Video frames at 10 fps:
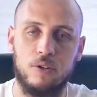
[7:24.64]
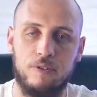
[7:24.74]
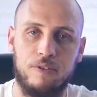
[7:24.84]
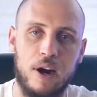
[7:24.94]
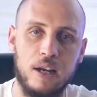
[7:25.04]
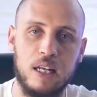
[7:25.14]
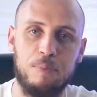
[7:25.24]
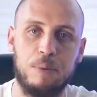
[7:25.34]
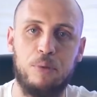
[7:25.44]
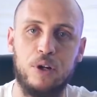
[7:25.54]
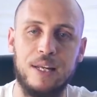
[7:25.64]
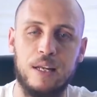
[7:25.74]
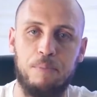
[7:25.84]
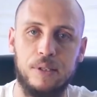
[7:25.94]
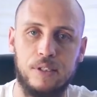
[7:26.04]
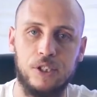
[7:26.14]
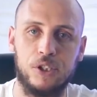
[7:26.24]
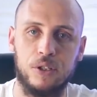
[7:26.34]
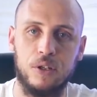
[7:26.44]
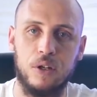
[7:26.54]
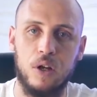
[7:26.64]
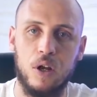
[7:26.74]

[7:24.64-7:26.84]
to finally be put in a position